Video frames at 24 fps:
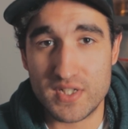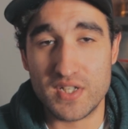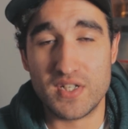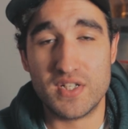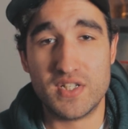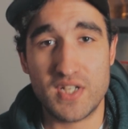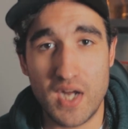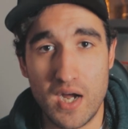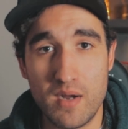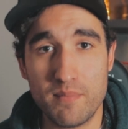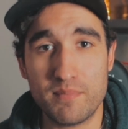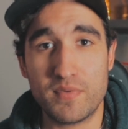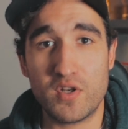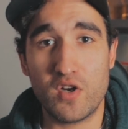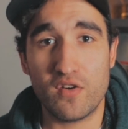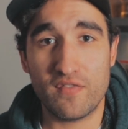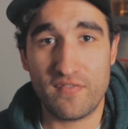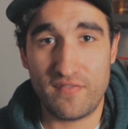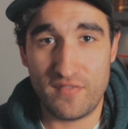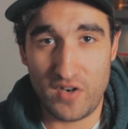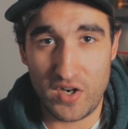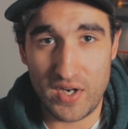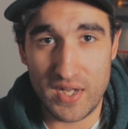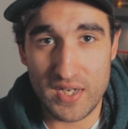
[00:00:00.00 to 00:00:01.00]
to dump your
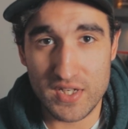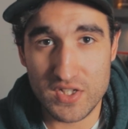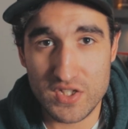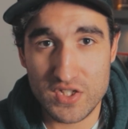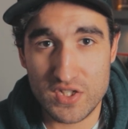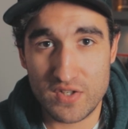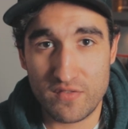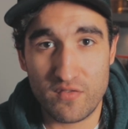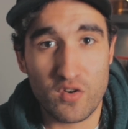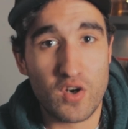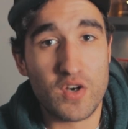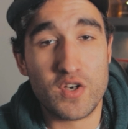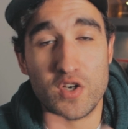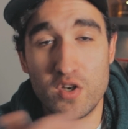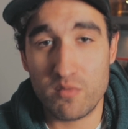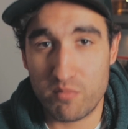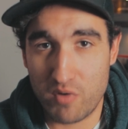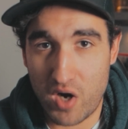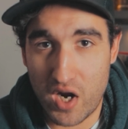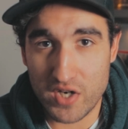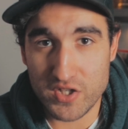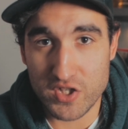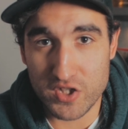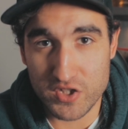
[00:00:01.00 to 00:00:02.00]
footage for a new
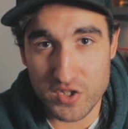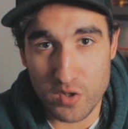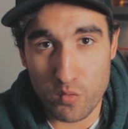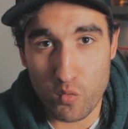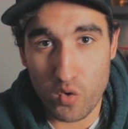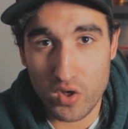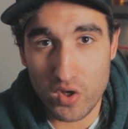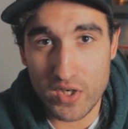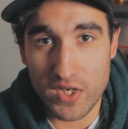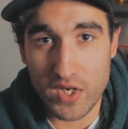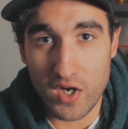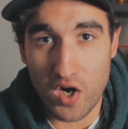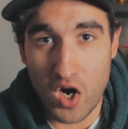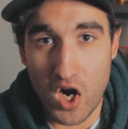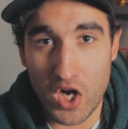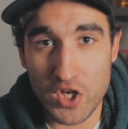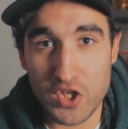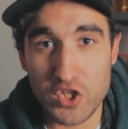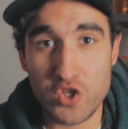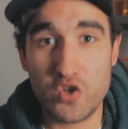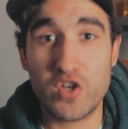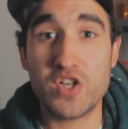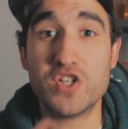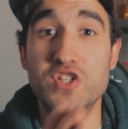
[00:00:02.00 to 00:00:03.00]
project you're working on,
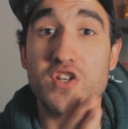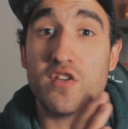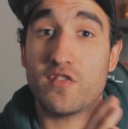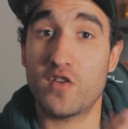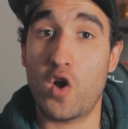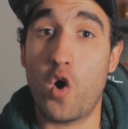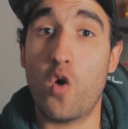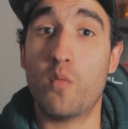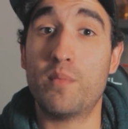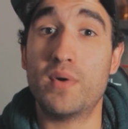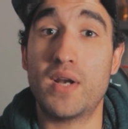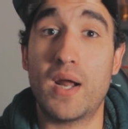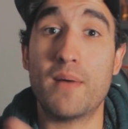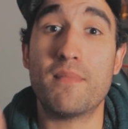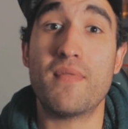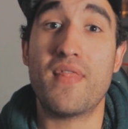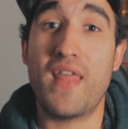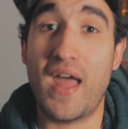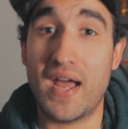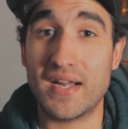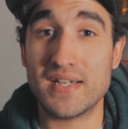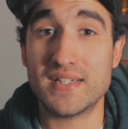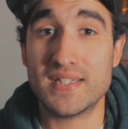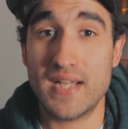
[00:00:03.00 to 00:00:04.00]
you can just open up
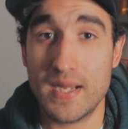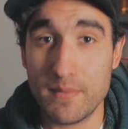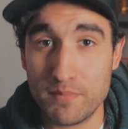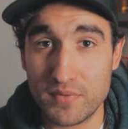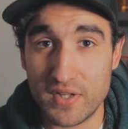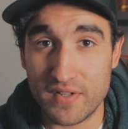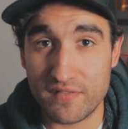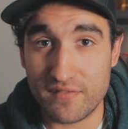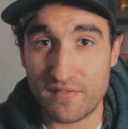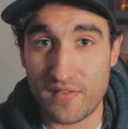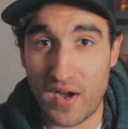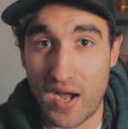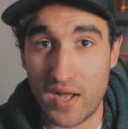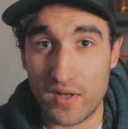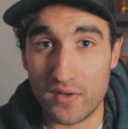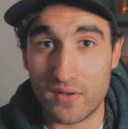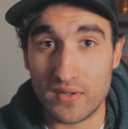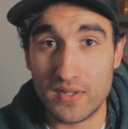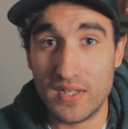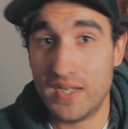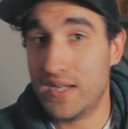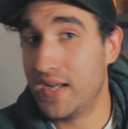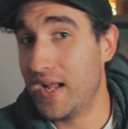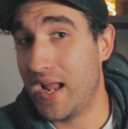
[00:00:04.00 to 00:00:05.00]
that template
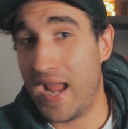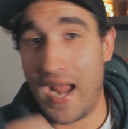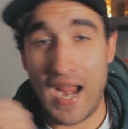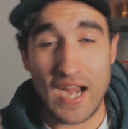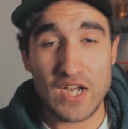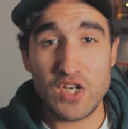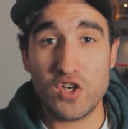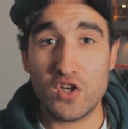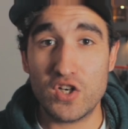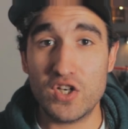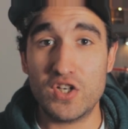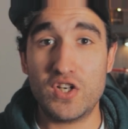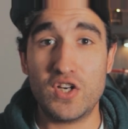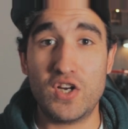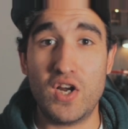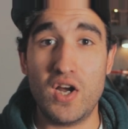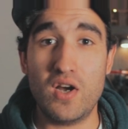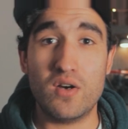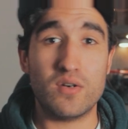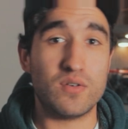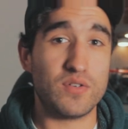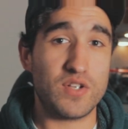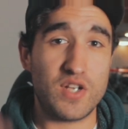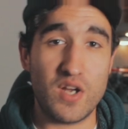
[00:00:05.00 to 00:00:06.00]
file and you're good to
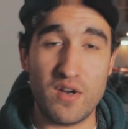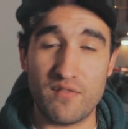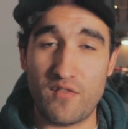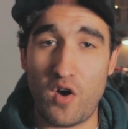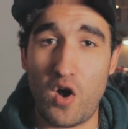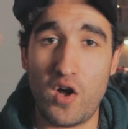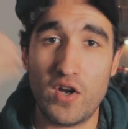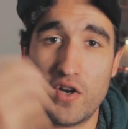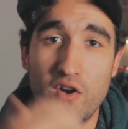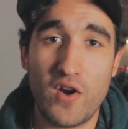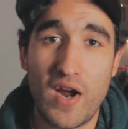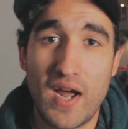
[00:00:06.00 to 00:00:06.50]
go. You have all your